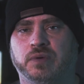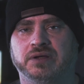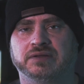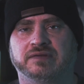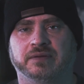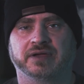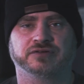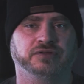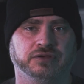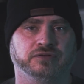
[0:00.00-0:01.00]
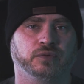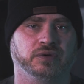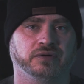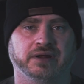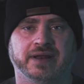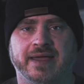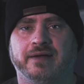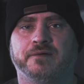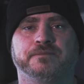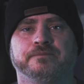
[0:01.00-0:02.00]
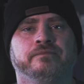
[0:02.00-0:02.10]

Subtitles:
ones. I'm actually using one right now.